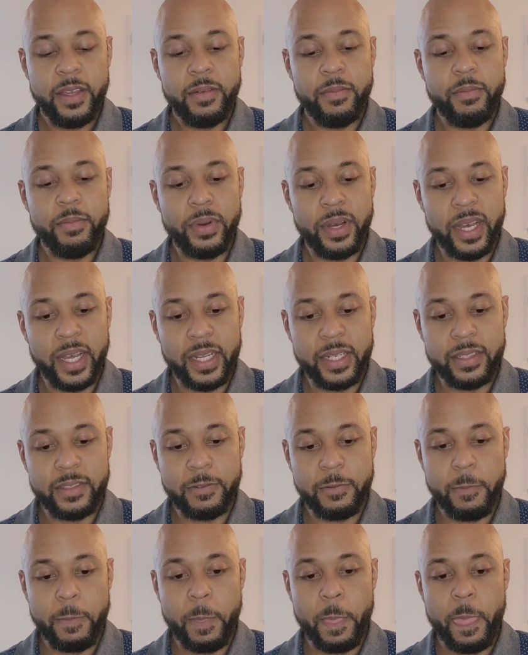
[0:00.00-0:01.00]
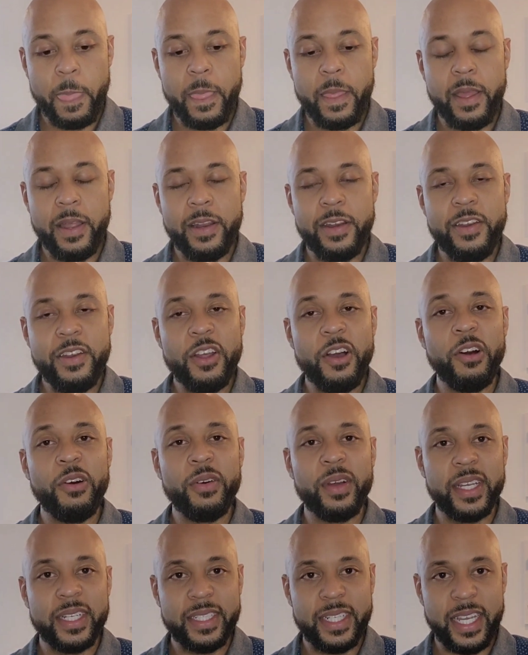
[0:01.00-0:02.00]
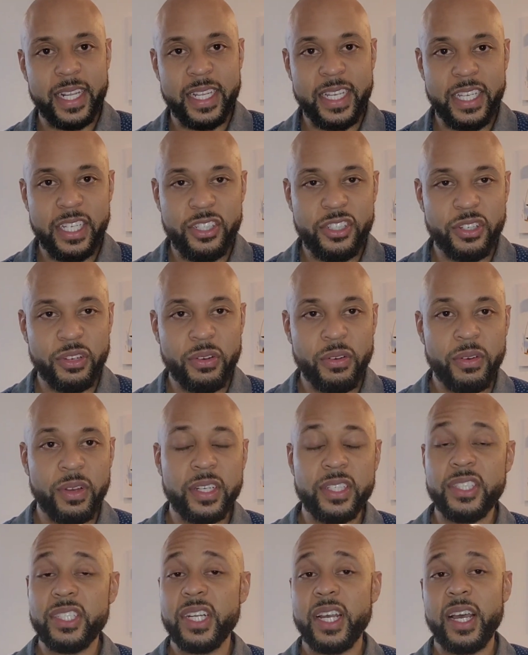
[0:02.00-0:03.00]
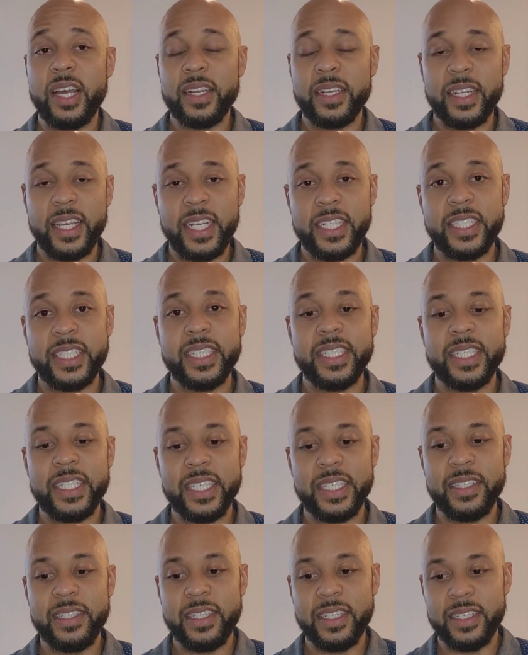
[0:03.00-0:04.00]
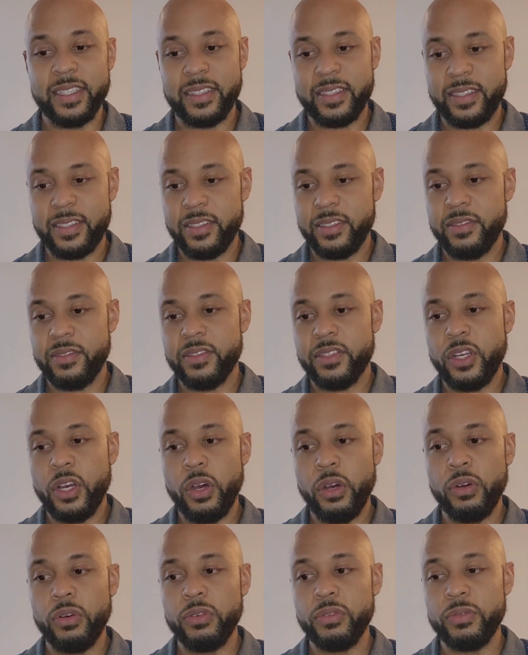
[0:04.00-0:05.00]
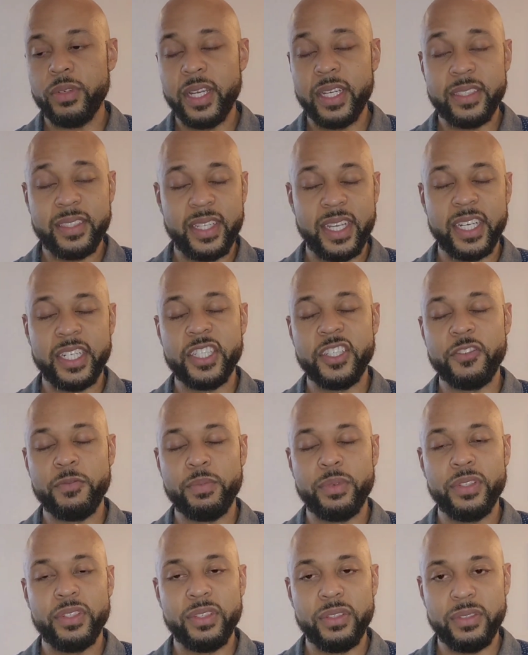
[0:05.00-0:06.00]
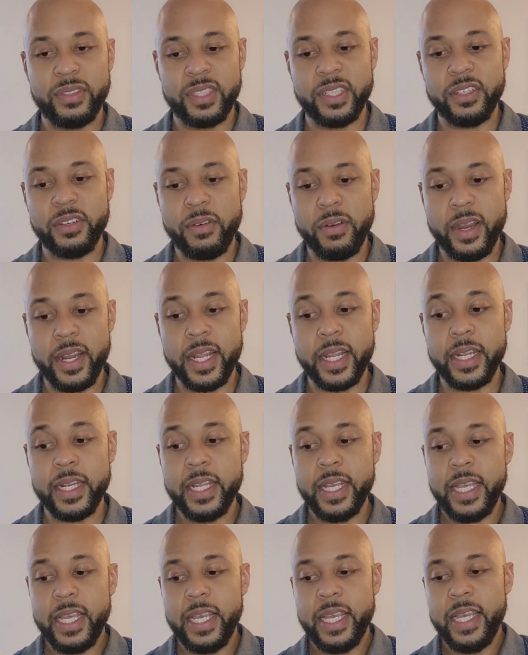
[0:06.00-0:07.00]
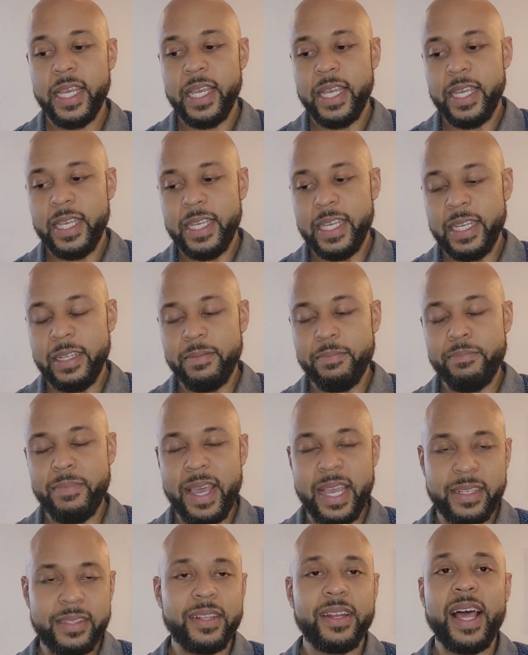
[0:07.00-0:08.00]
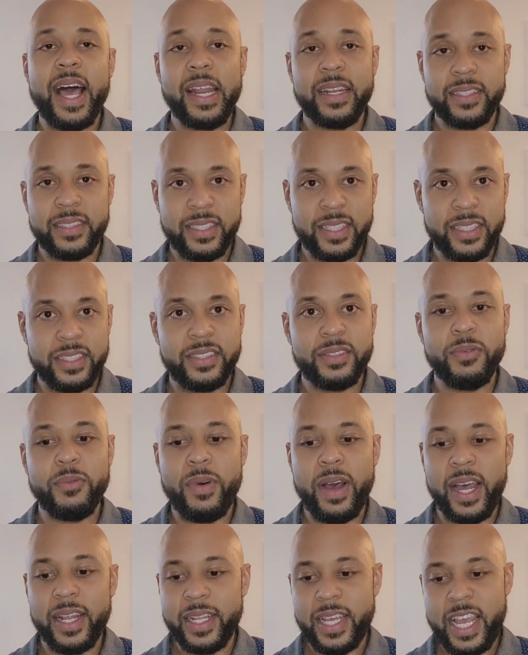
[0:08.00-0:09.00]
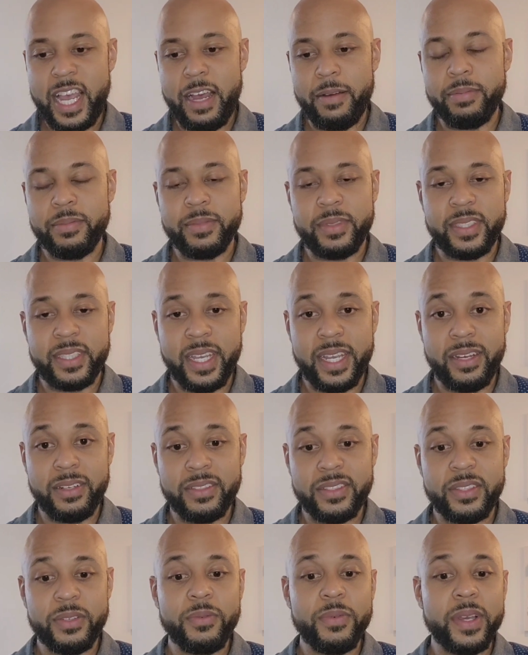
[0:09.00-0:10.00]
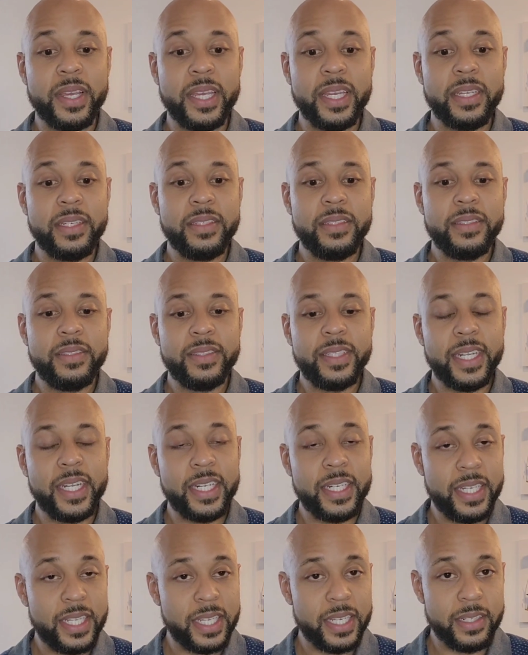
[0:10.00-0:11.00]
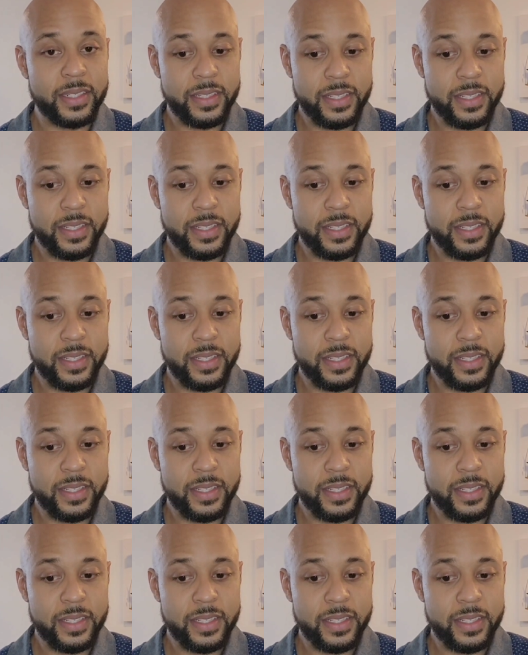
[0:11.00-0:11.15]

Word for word: But knowing that he joined John Legend in this co-executive producing credit, it makes a lot of sense why the album sounds the way that it did.